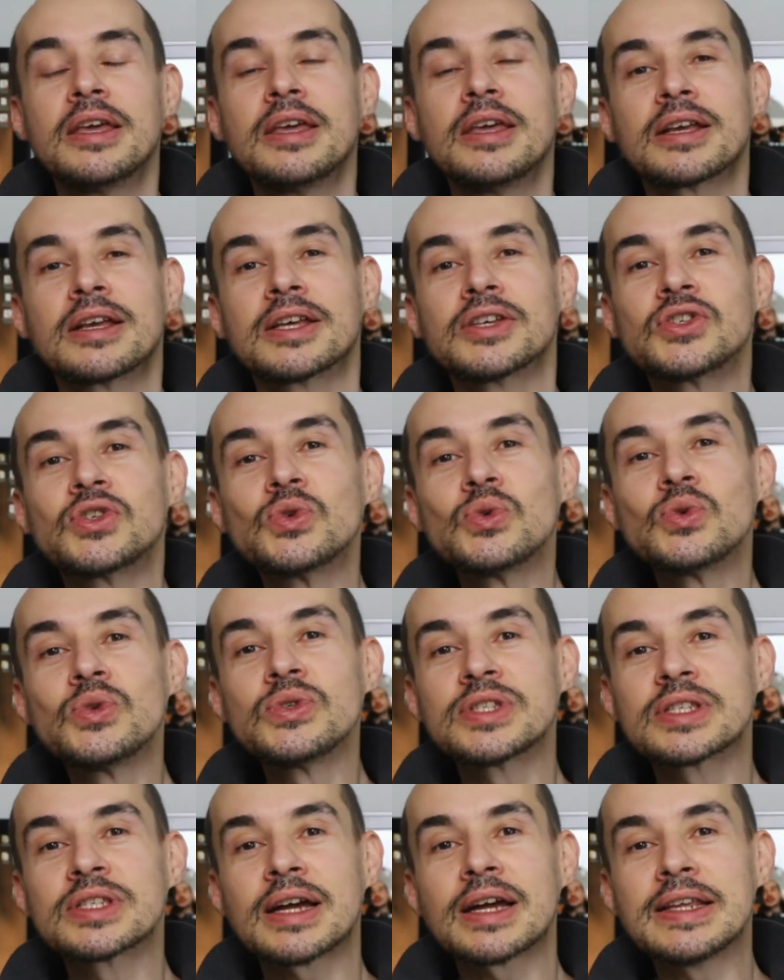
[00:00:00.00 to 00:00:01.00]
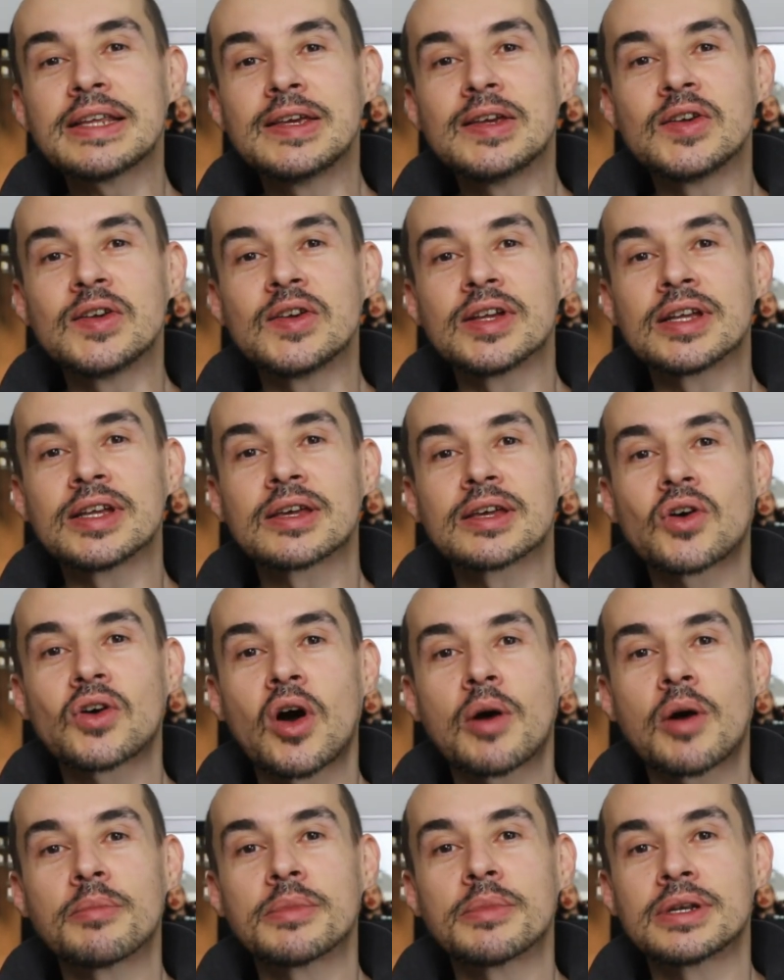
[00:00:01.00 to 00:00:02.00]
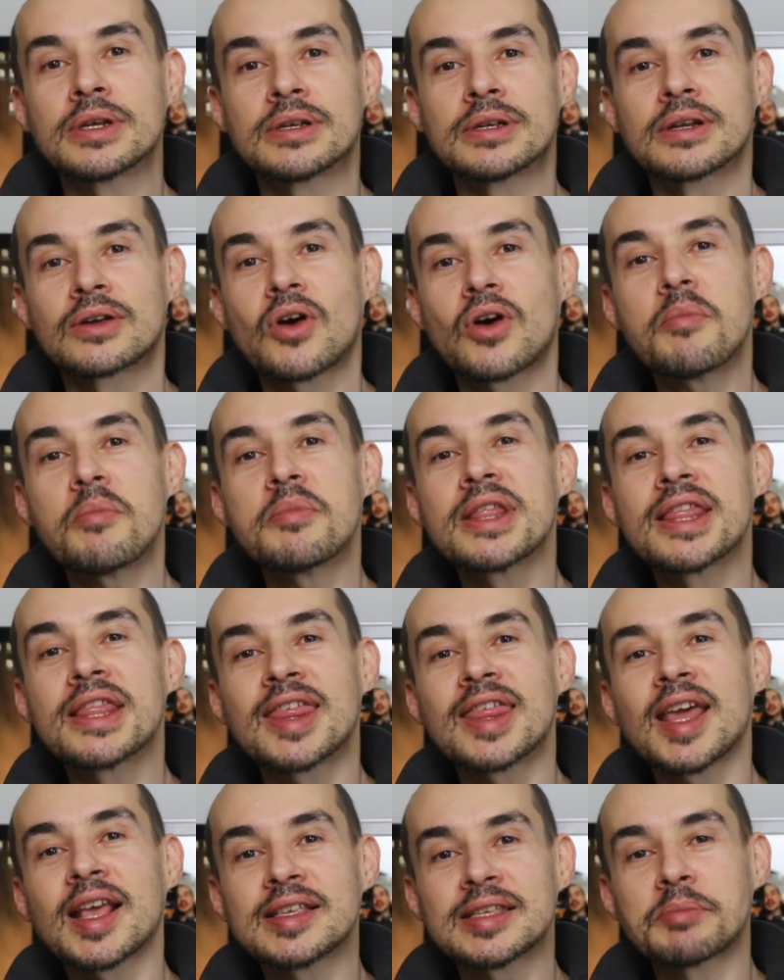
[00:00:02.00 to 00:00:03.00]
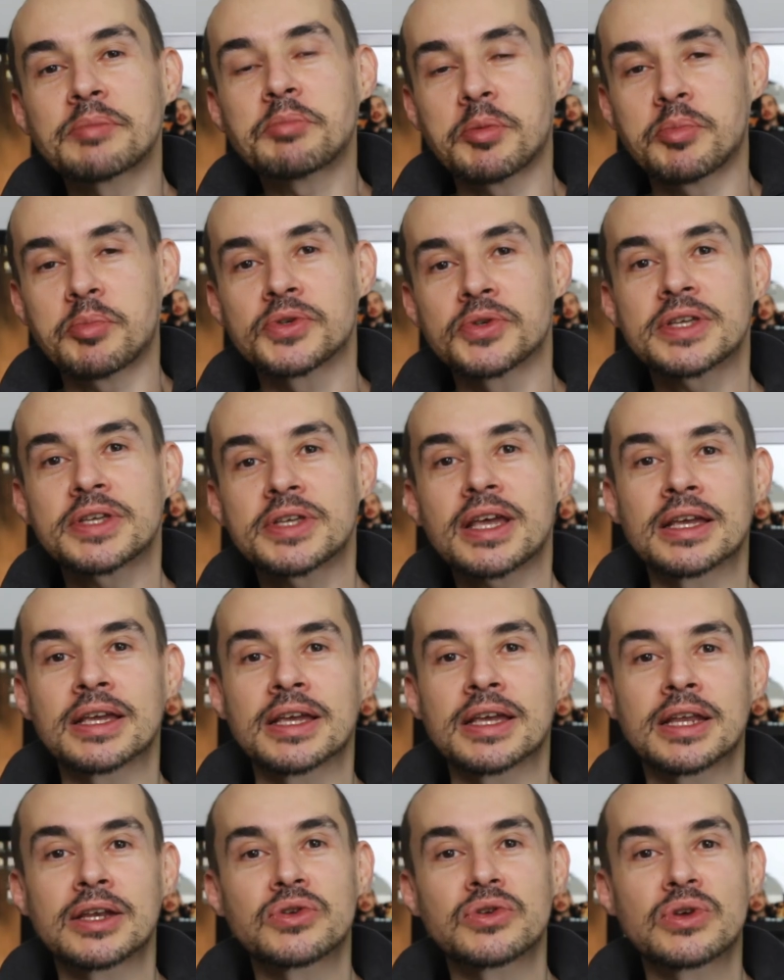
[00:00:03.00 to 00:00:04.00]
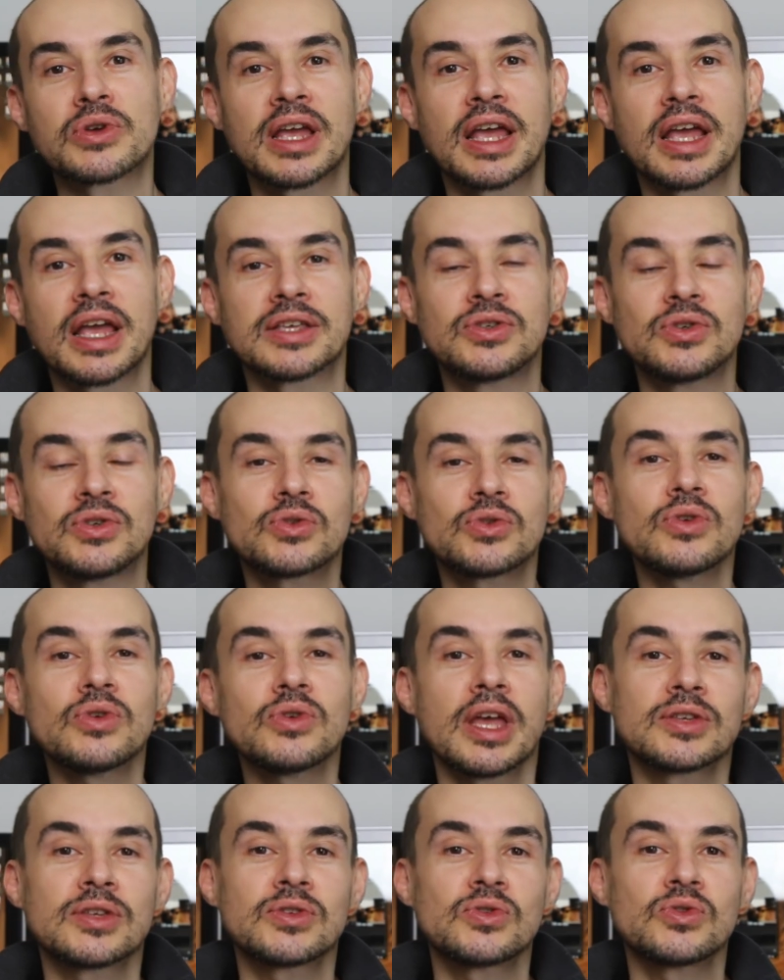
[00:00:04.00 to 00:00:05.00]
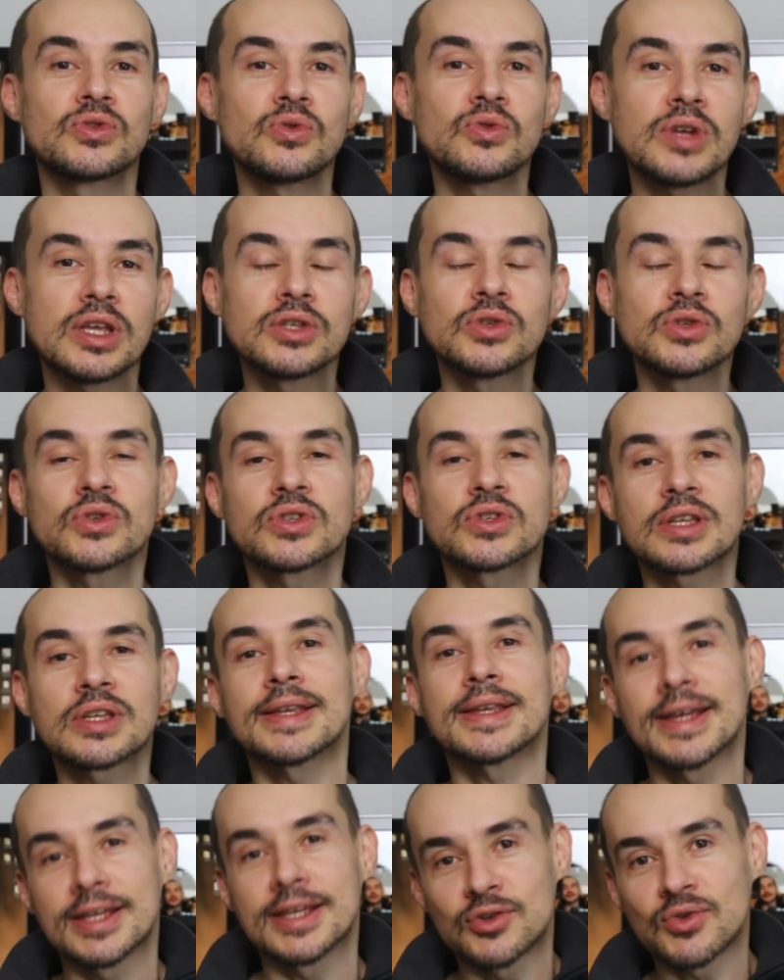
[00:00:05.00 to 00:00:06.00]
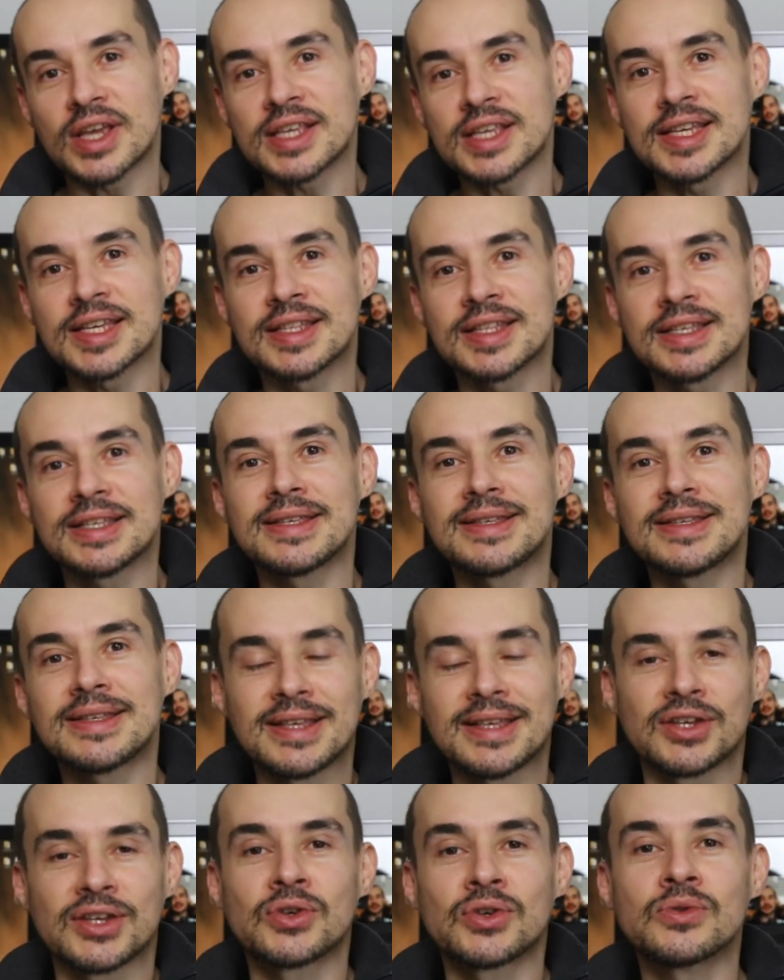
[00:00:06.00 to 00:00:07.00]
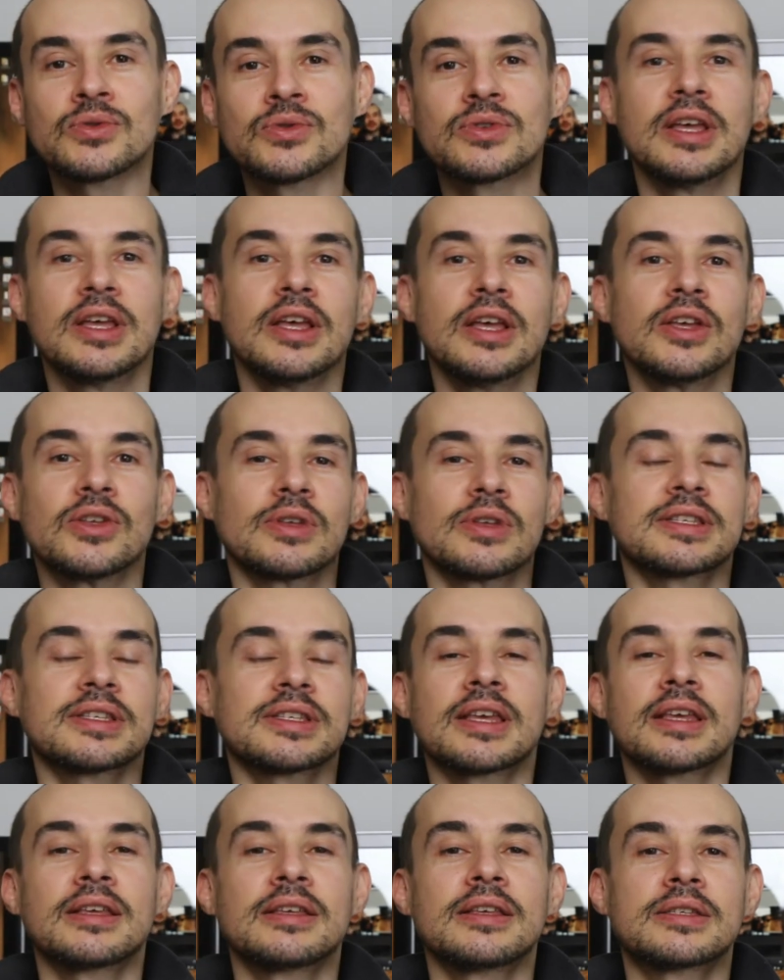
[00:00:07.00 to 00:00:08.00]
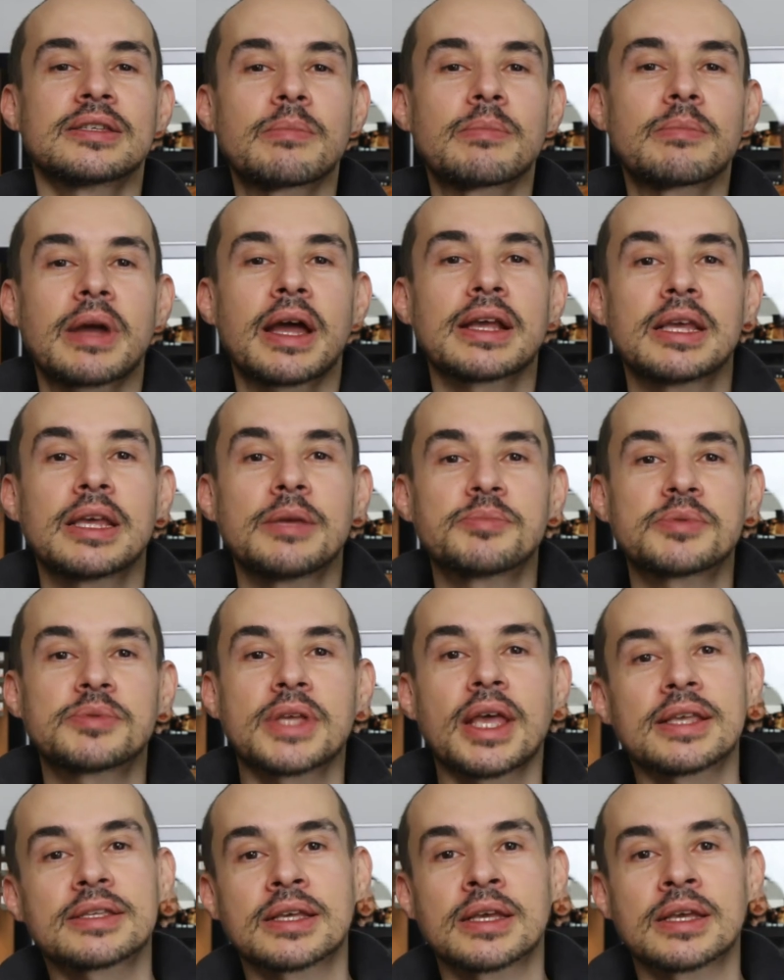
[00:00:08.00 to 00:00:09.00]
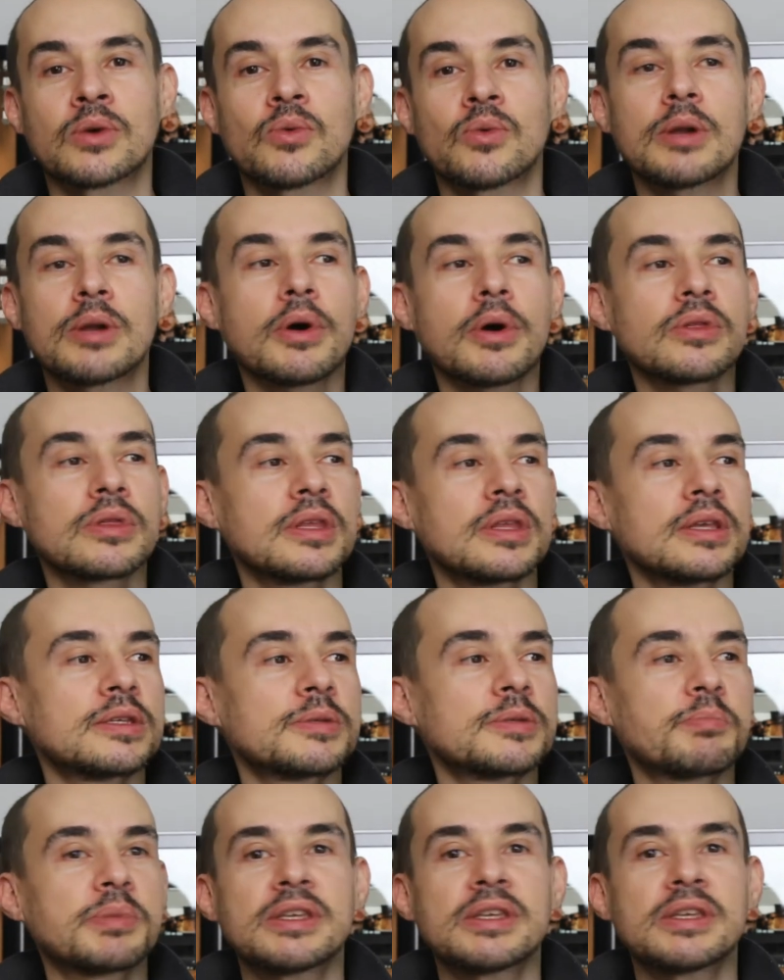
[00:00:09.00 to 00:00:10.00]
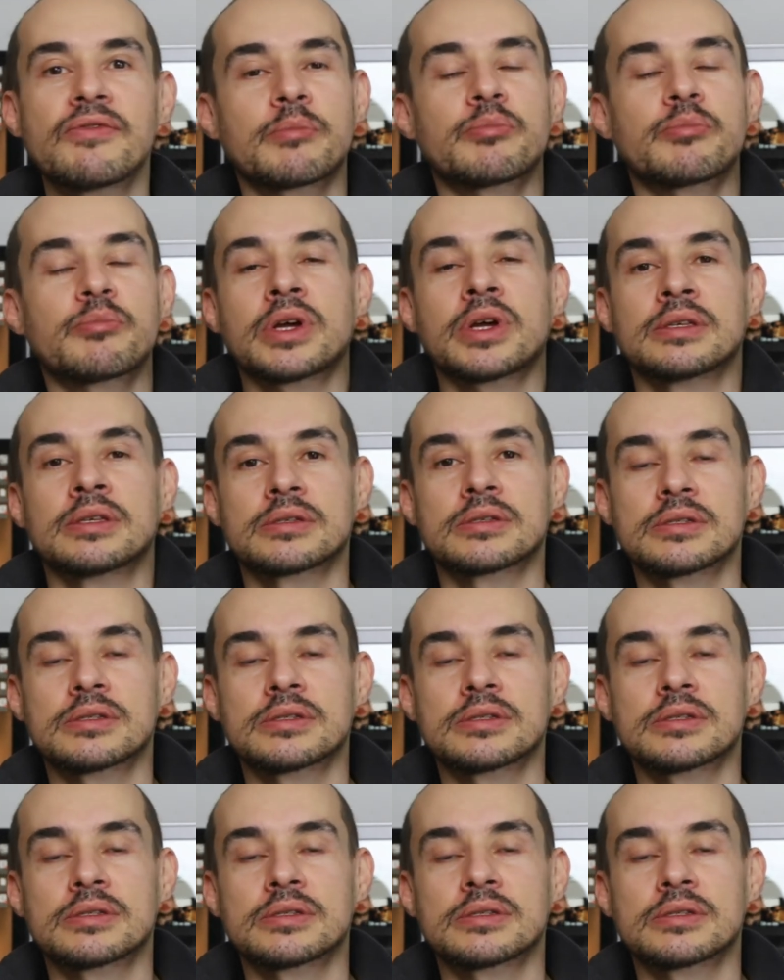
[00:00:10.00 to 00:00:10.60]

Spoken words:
Because you'll start hearing the common things that people say. And as soon as you start addressing these issues, so let's say some guy keeps asking, what about this specific price?